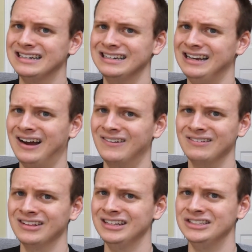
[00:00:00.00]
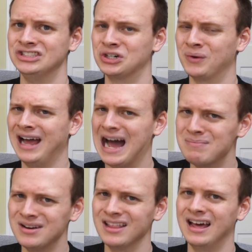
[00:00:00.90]
not really sure what
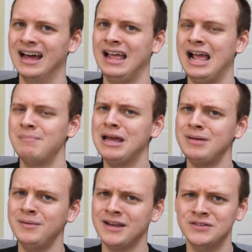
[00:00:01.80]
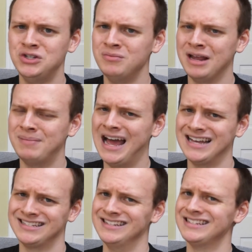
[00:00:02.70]
happened to that. Maybe I'm giving too many
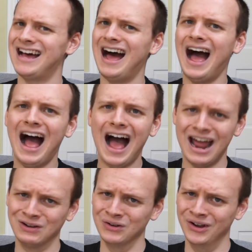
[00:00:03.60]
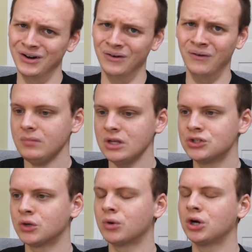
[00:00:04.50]
passes. I don't know.
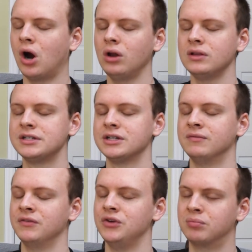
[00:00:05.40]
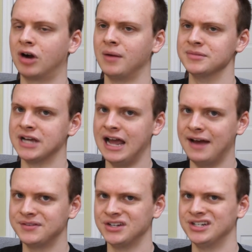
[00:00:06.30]
So regardless of a few problems I have,
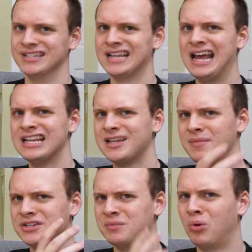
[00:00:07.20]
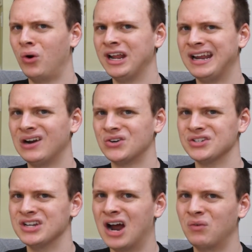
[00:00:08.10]
such as some of the supporting characters
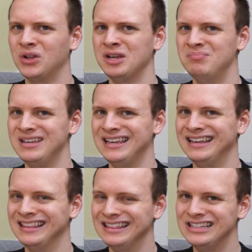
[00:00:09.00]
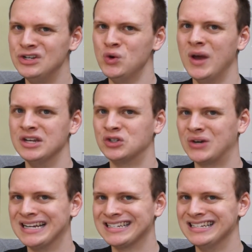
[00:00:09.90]
not really being too
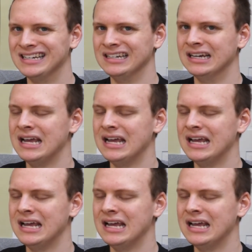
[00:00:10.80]
interesting,